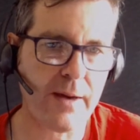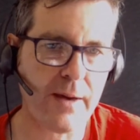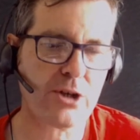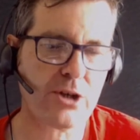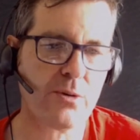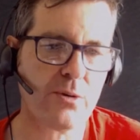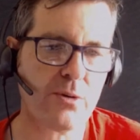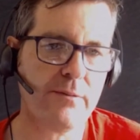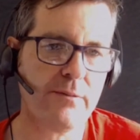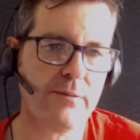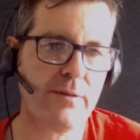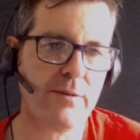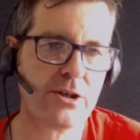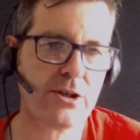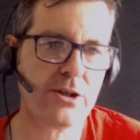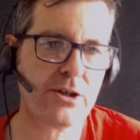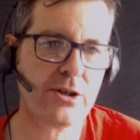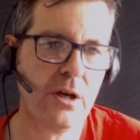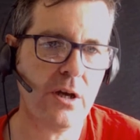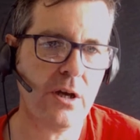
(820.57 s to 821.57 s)
effectual
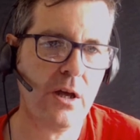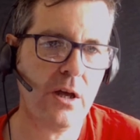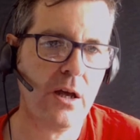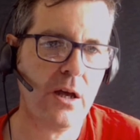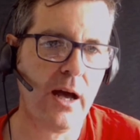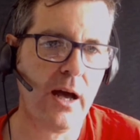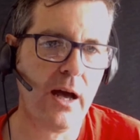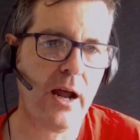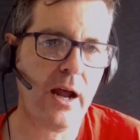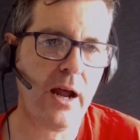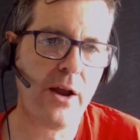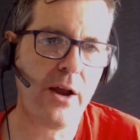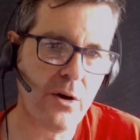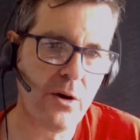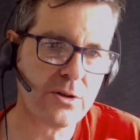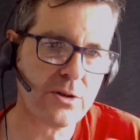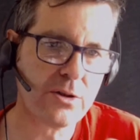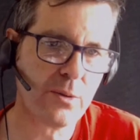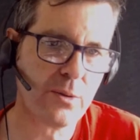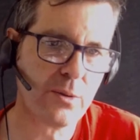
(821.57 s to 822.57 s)
innovation,
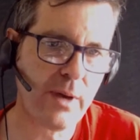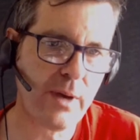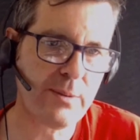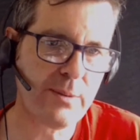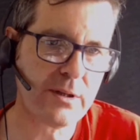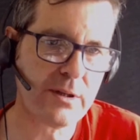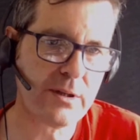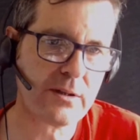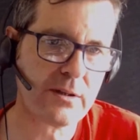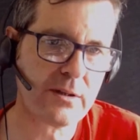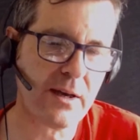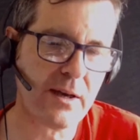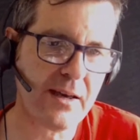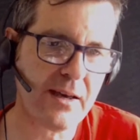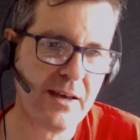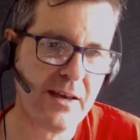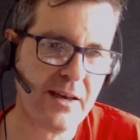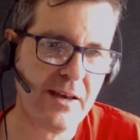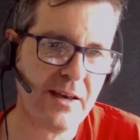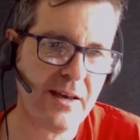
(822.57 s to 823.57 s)
and also maybe
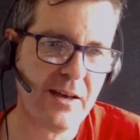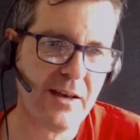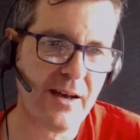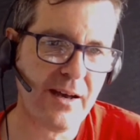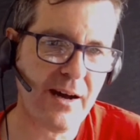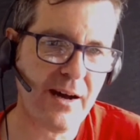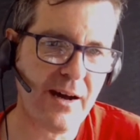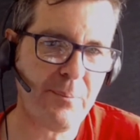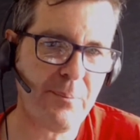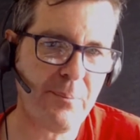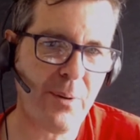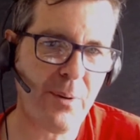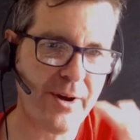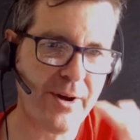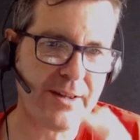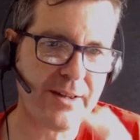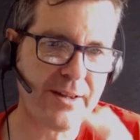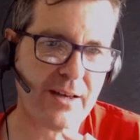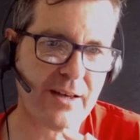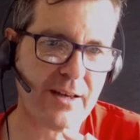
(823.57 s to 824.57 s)
to
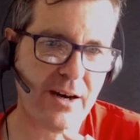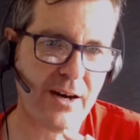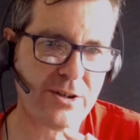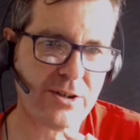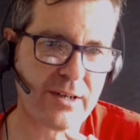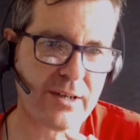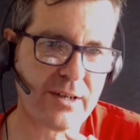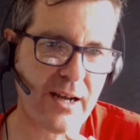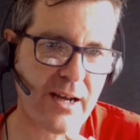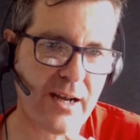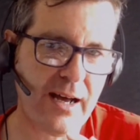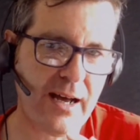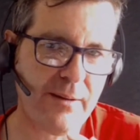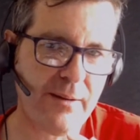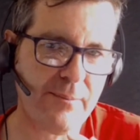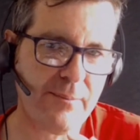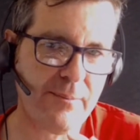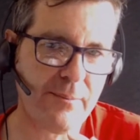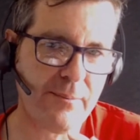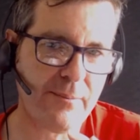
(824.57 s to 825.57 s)
point out
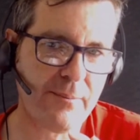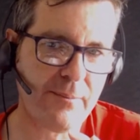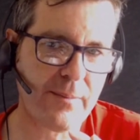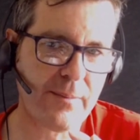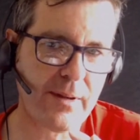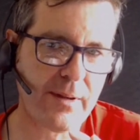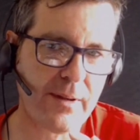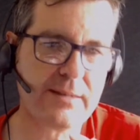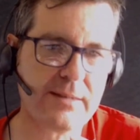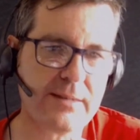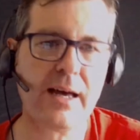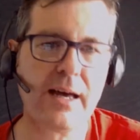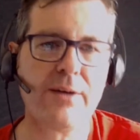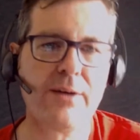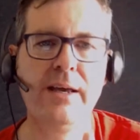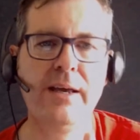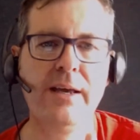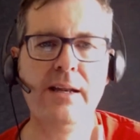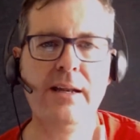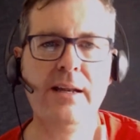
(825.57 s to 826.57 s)
is
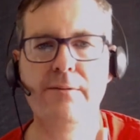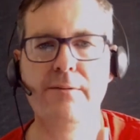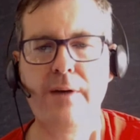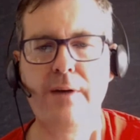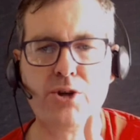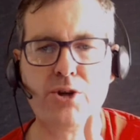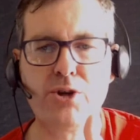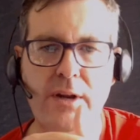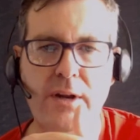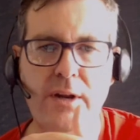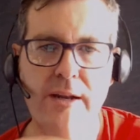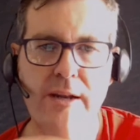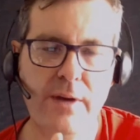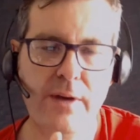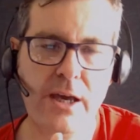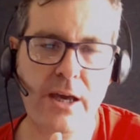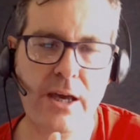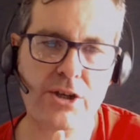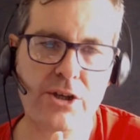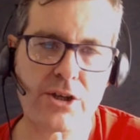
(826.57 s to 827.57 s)
that really effectual
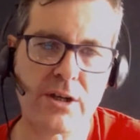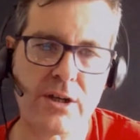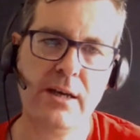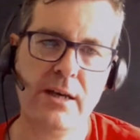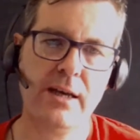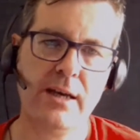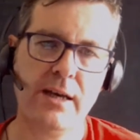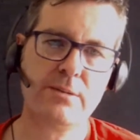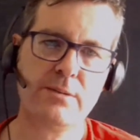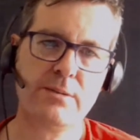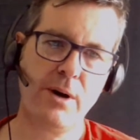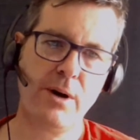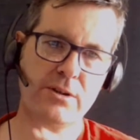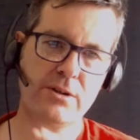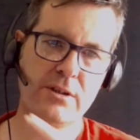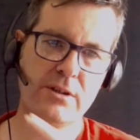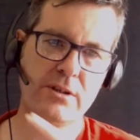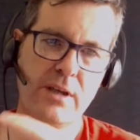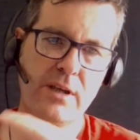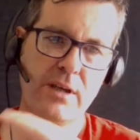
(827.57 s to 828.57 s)
innovation is
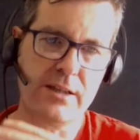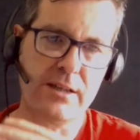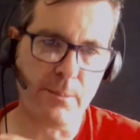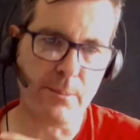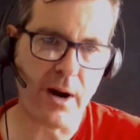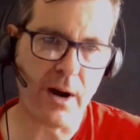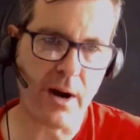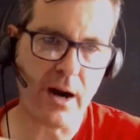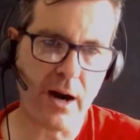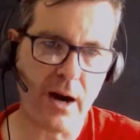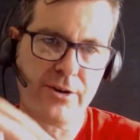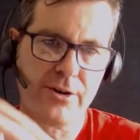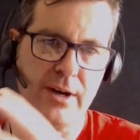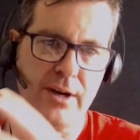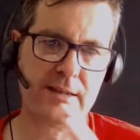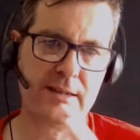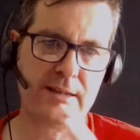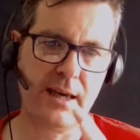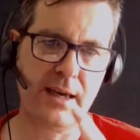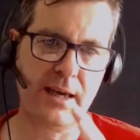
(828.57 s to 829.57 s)
about a
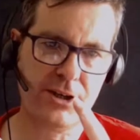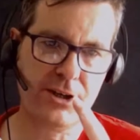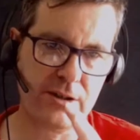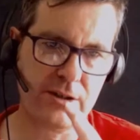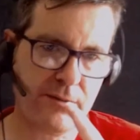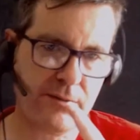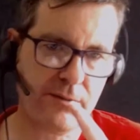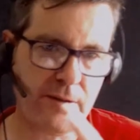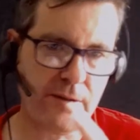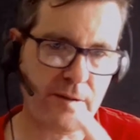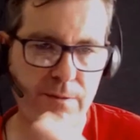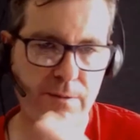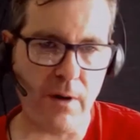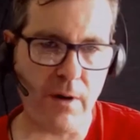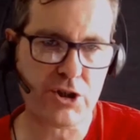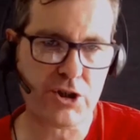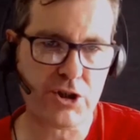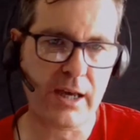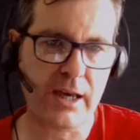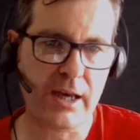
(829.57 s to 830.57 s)
democratization
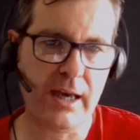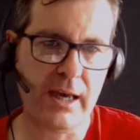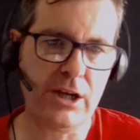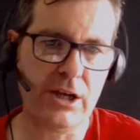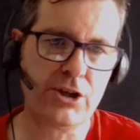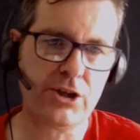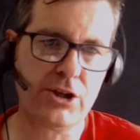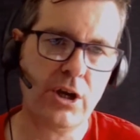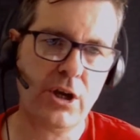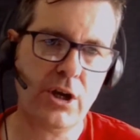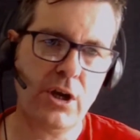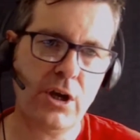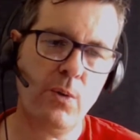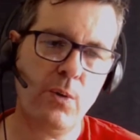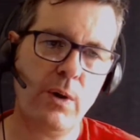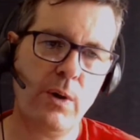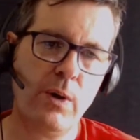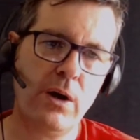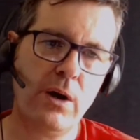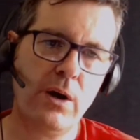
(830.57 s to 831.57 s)
of change,
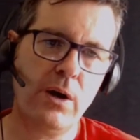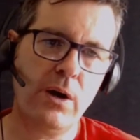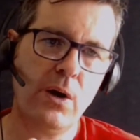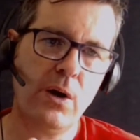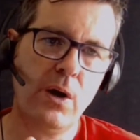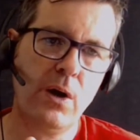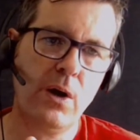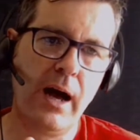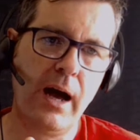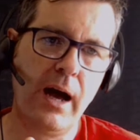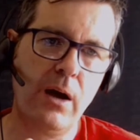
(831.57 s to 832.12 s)
where